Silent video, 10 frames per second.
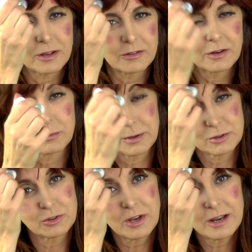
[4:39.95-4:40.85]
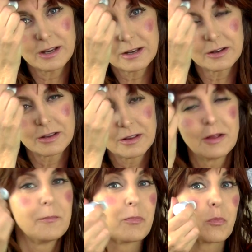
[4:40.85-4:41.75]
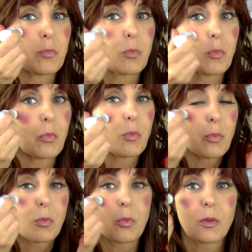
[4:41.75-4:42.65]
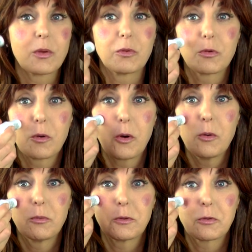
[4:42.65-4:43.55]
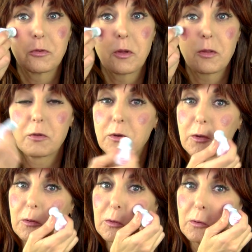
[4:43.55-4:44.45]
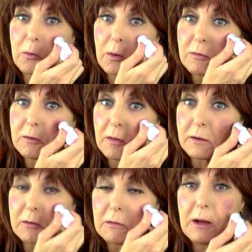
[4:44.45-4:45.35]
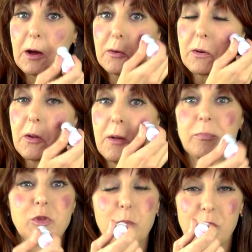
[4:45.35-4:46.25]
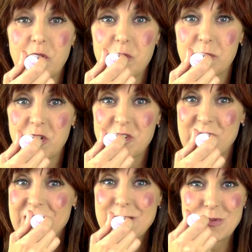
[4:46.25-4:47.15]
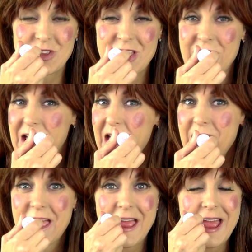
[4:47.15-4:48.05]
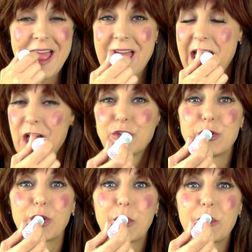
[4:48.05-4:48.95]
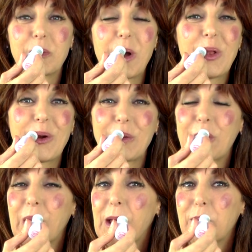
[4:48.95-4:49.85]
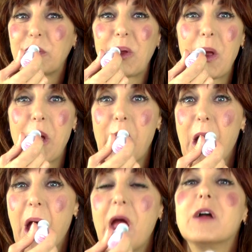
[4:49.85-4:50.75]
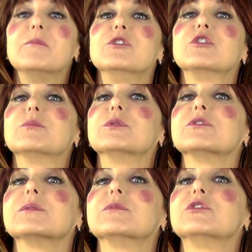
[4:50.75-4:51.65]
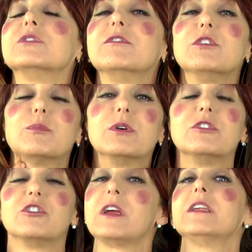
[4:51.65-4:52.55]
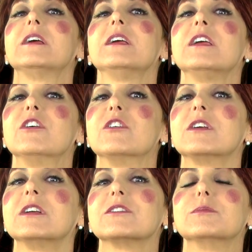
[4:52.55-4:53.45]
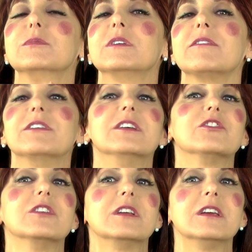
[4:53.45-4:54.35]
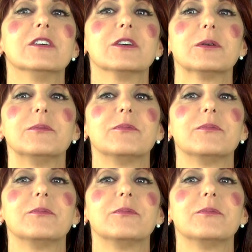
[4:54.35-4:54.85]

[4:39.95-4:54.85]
you got a little bit of shading. And so hopefully it's not looking a little crazy like a clown. You put a little bit on your lips. So you got some color on your lips. You can put some, if you put shading here to get some definition here,